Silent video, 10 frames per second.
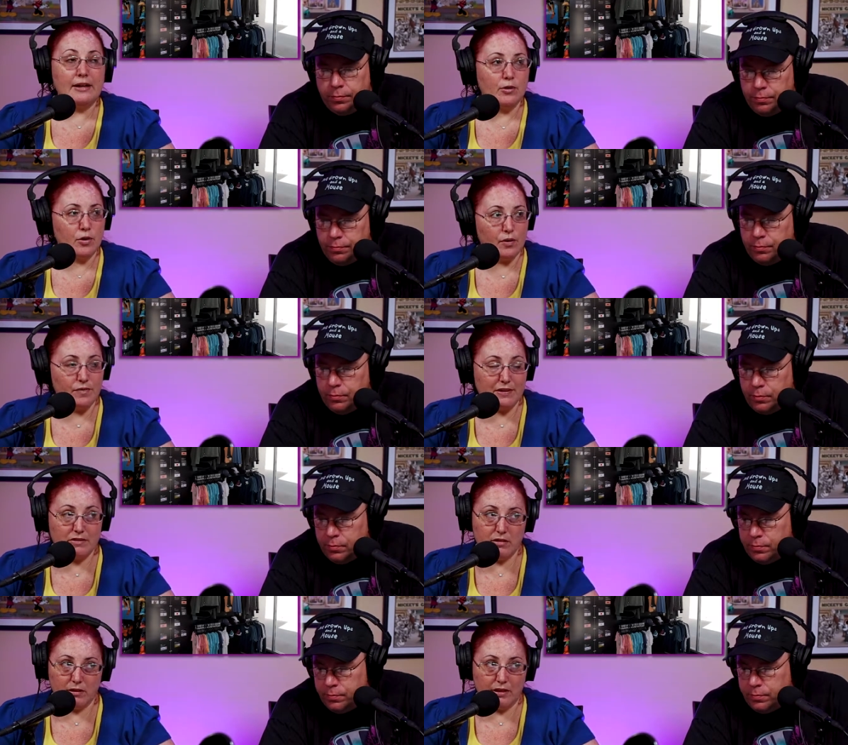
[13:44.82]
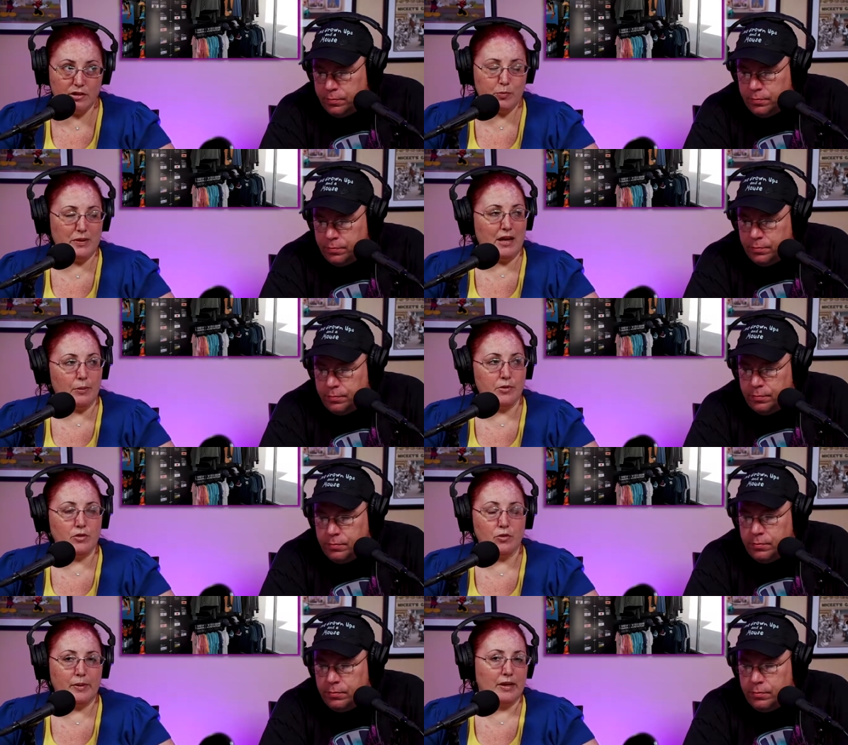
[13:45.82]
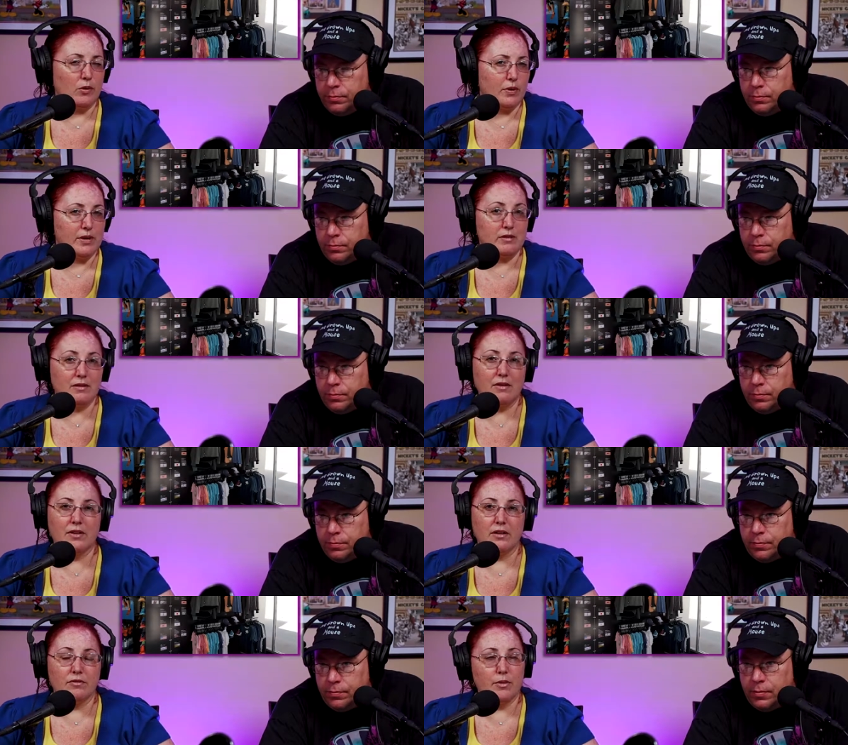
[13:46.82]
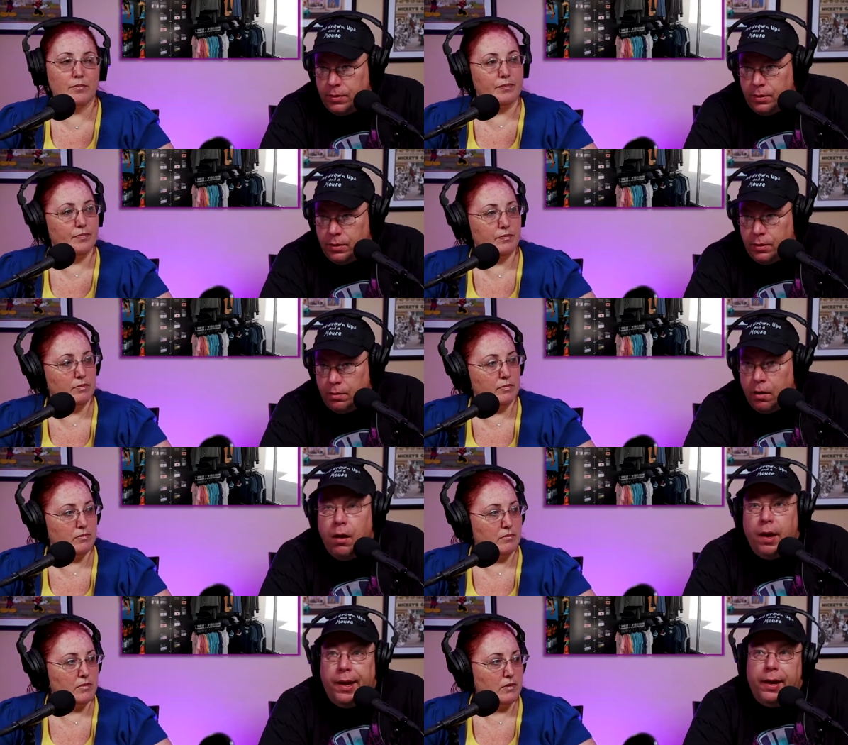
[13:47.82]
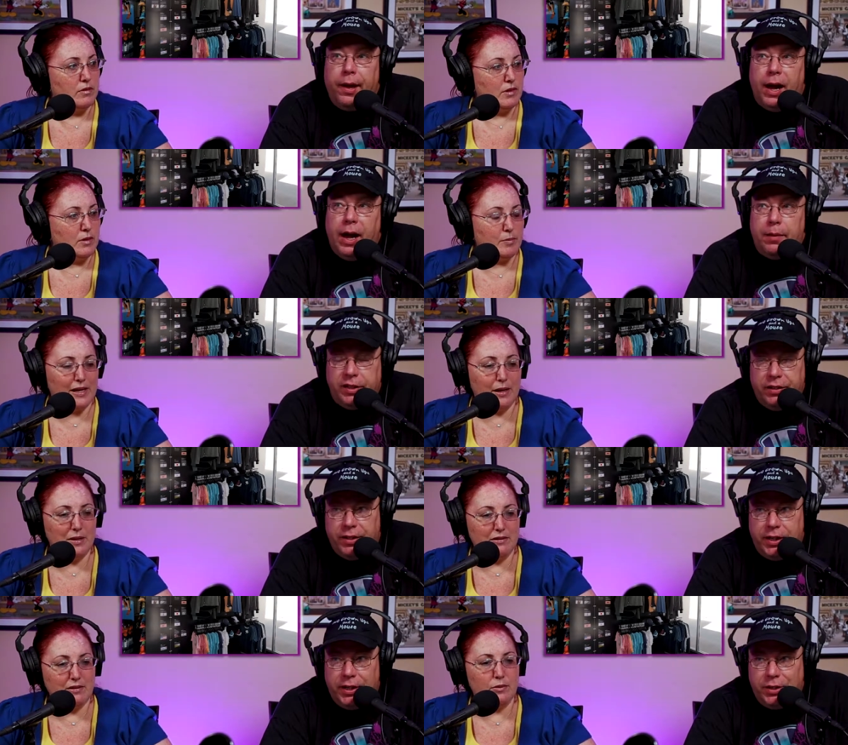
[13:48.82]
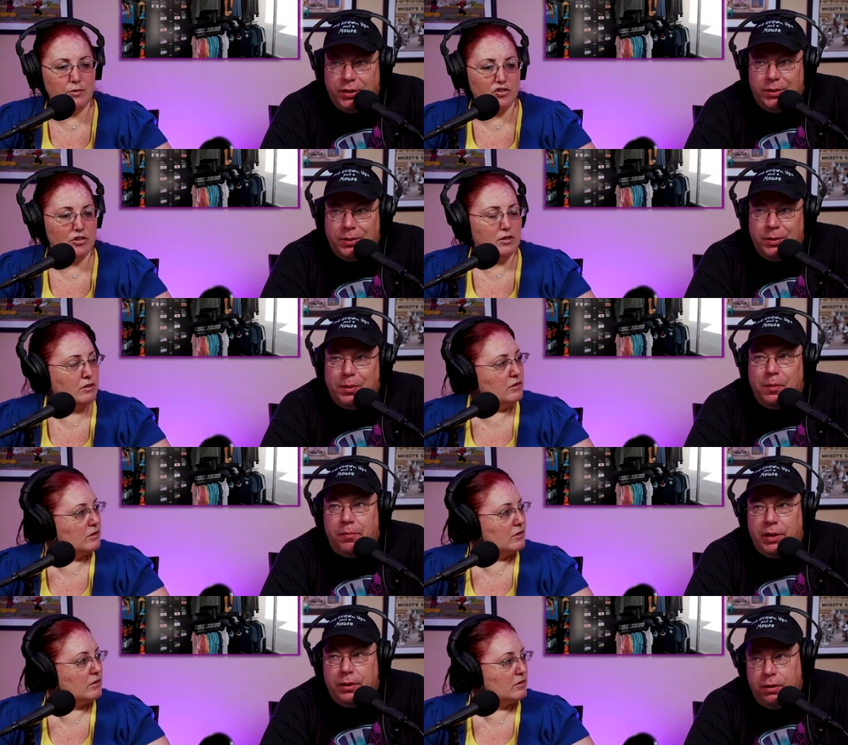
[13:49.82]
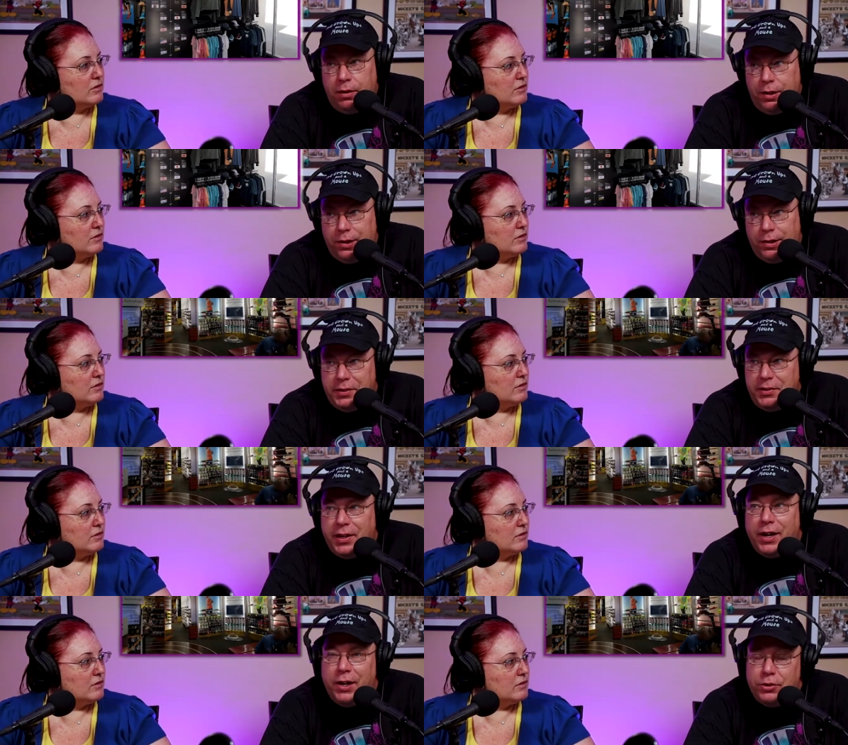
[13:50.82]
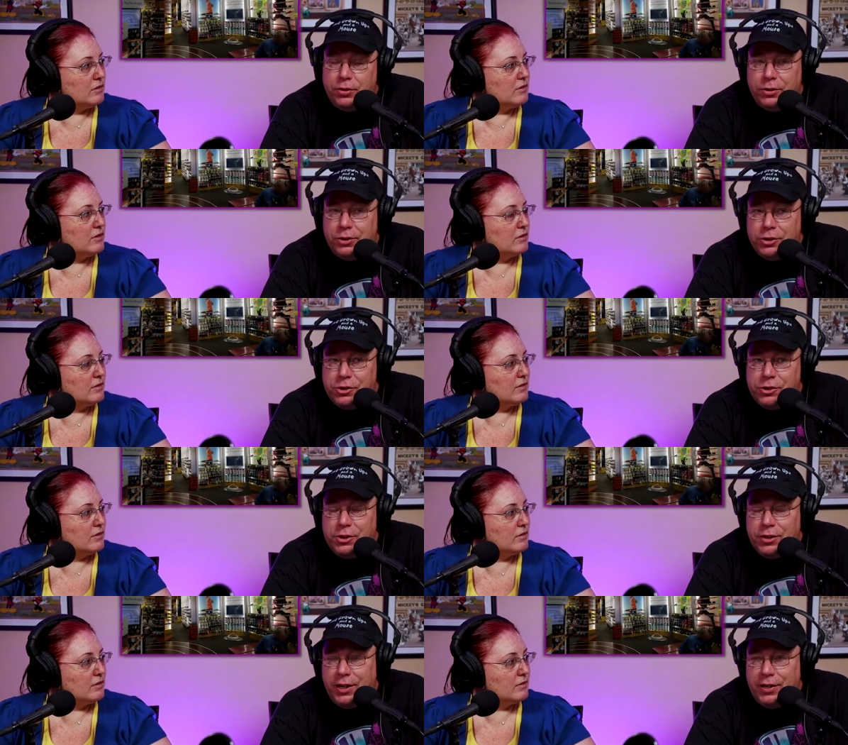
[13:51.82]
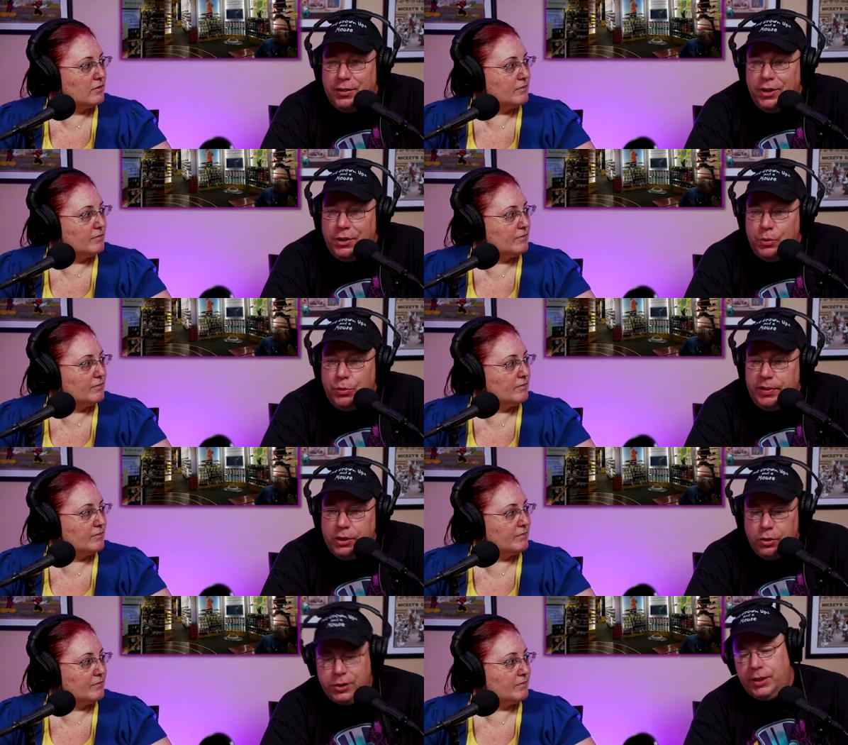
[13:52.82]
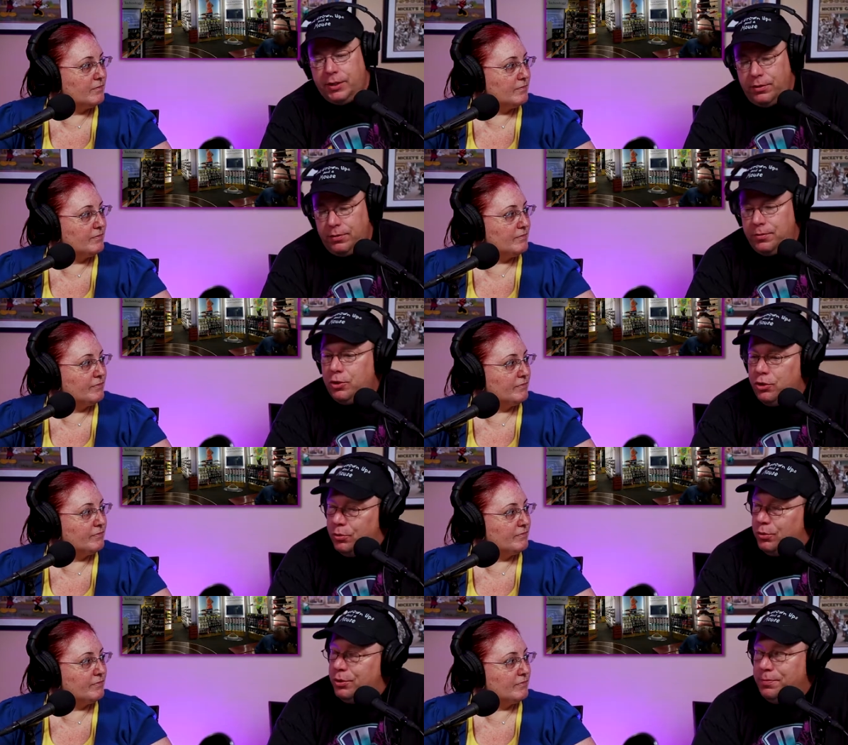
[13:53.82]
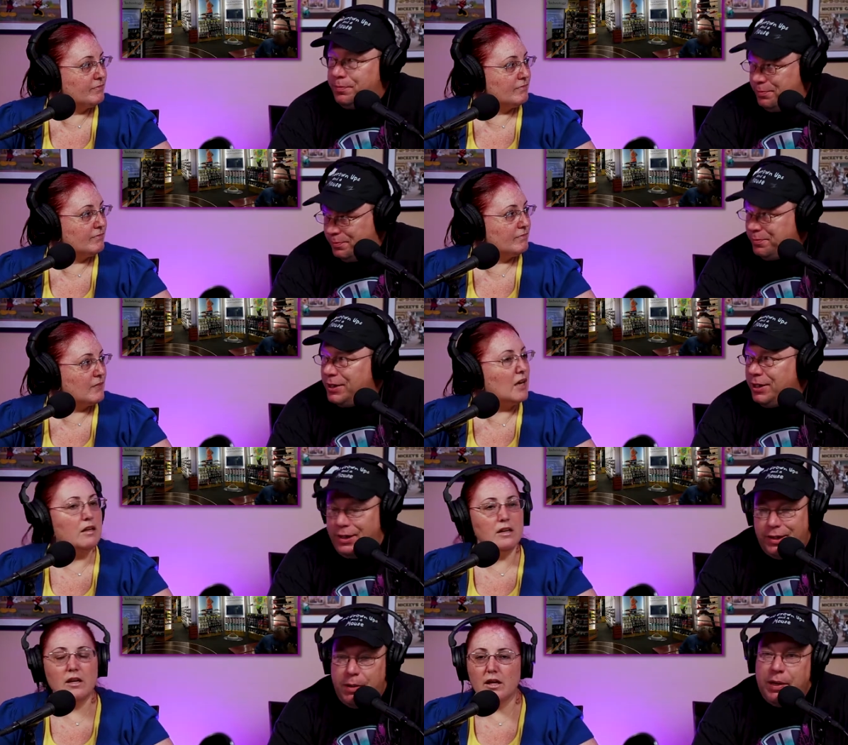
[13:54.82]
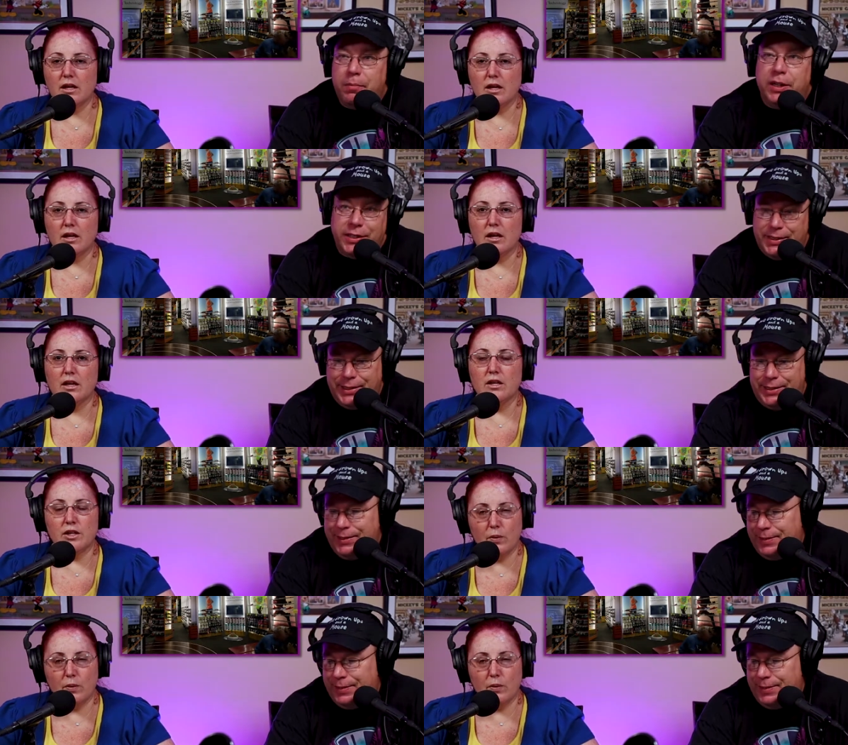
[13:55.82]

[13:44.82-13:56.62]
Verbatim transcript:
Speaker 1: I don't know if it still is, but that was owned by Gloria Estefan from I Miami believe it Sound is Machine.
Speaker 2: because I also heard that they will be closing it soon in the coming months.